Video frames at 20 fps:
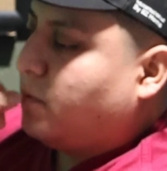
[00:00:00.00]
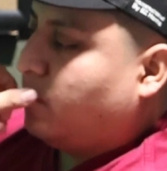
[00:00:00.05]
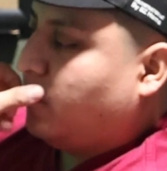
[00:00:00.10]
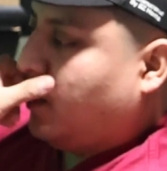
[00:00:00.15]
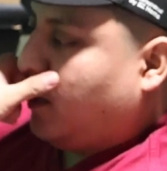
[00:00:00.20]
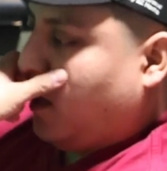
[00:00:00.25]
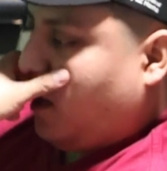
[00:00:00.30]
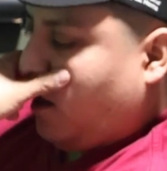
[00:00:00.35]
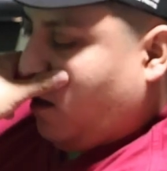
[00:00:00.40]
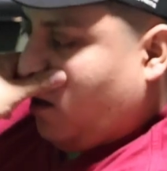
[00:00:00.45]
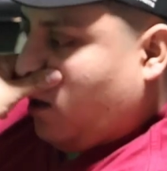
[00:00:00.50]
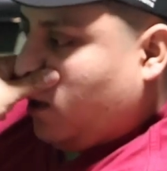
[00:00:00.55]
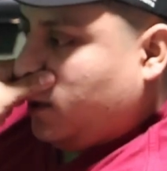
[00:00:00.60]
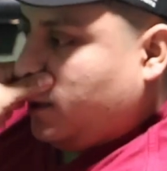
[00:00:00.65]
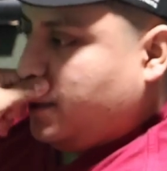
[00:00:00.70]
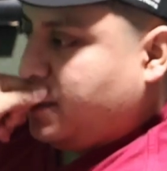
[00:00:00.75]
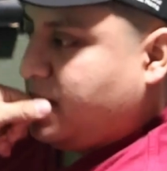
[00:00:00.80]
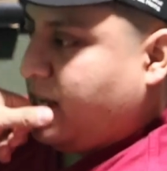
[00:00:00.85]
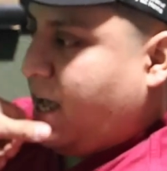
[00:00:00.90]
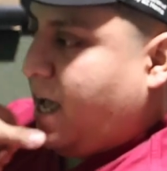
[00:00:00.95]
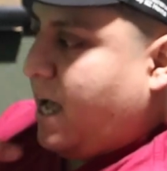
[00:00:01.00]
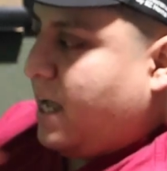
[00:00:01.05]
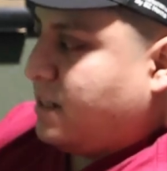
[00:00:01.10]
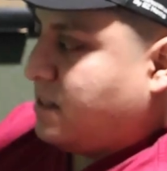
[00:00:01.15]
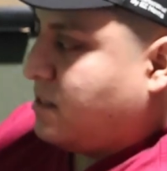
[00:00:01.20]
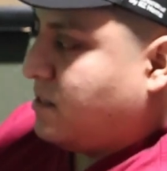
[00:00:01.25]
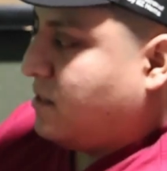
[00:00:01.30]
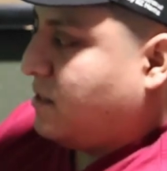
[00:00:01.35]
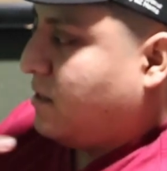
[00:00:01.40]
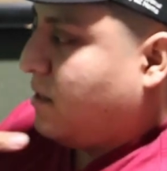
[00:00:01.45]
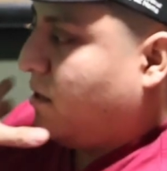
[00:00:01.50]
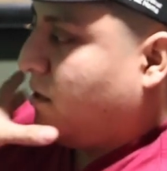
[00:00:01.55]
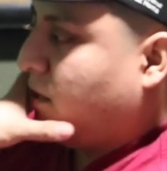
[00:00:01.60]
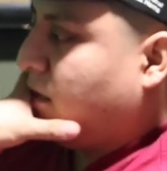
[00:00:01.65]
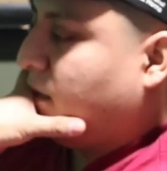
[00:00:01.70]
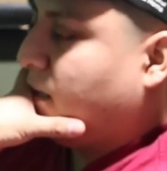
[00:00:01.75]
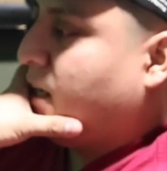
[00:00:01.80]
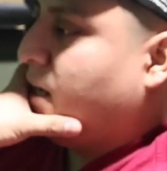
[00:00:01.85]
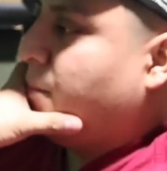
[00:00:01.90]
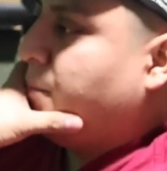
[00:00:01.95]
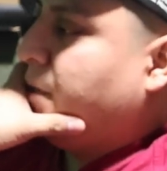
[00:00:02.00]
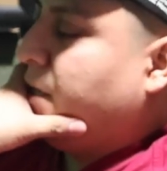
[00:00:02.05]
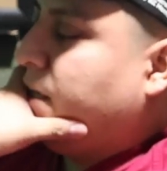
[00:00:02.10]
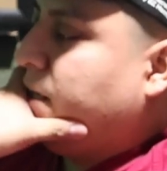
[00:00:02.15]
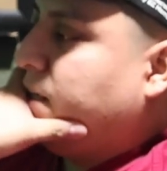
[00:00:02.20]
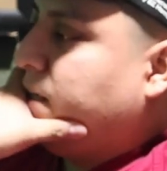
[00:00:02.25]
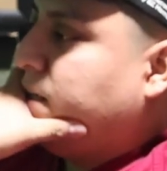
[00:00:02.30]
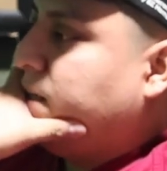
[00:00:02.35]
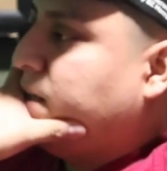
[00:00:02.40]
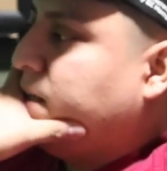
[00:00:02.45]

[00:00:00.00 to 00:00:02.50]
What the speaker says: We got all these hats that are gonna come in.